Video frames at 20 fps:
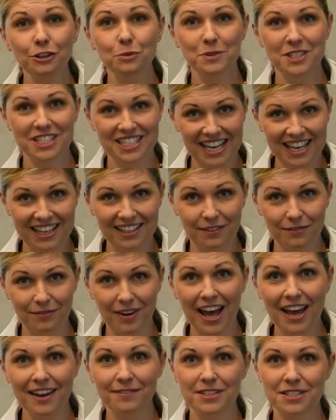
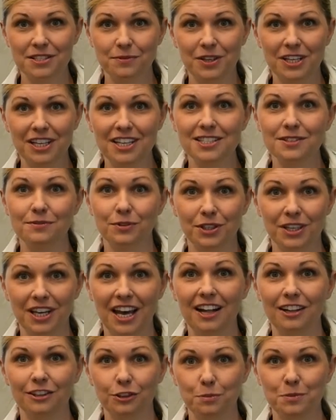C85 as well as for the
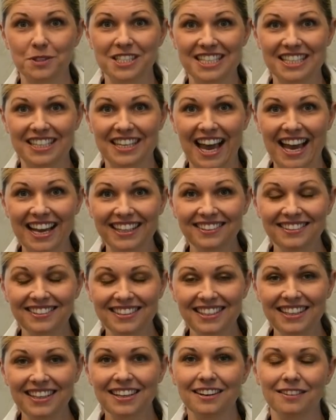Haldrup
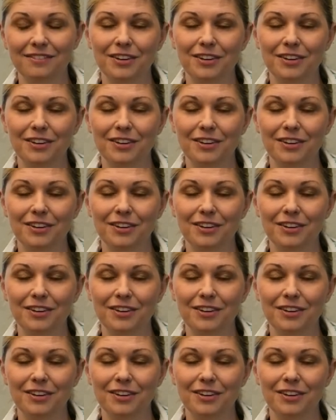C90,